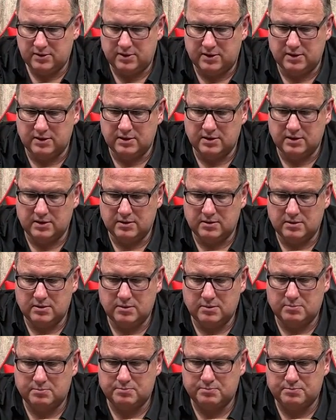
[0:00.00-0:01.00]
the
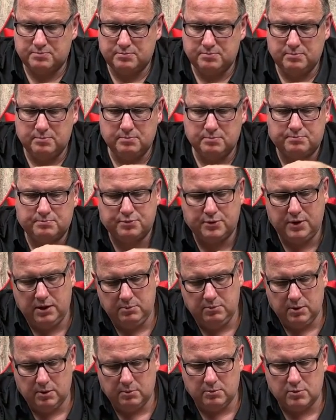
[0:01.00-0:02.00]

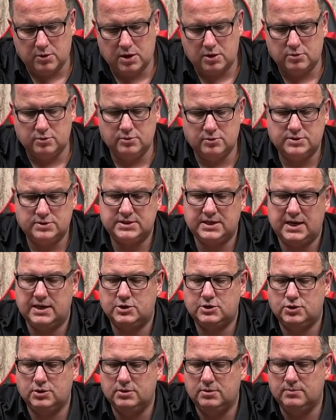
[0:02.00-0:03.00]
premium recruit
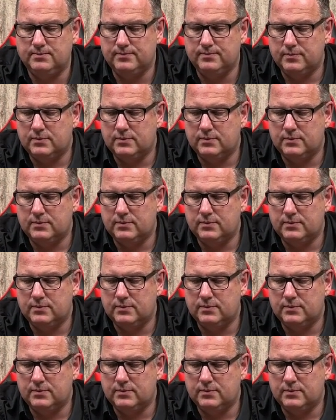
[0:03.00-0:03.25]
section.